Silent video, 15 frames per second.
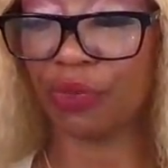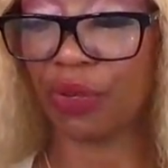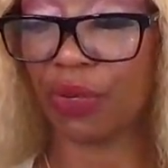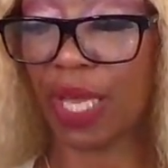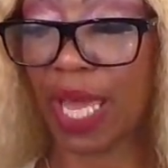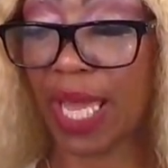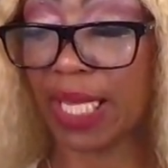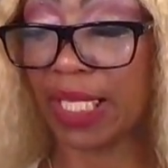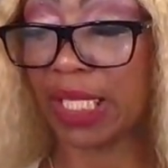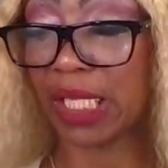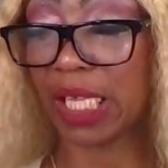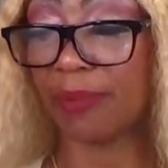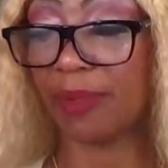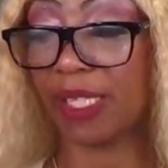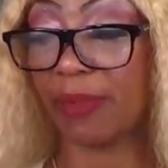Okay, this
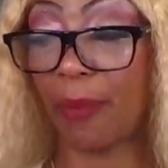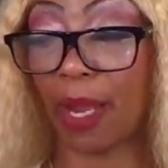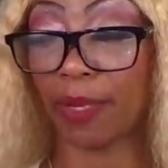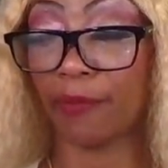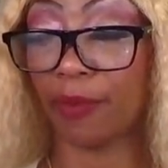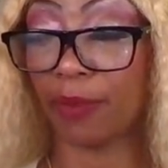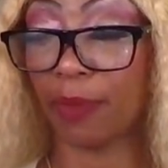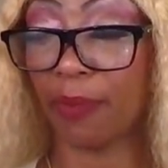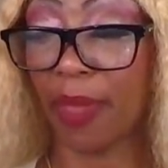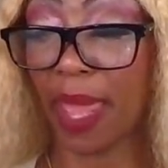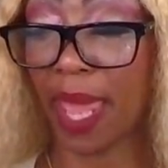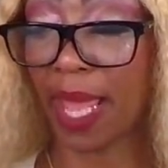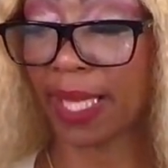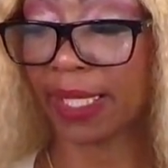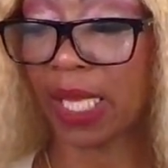could be somebody from the
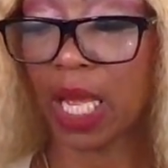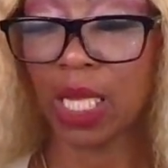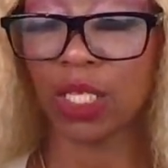past.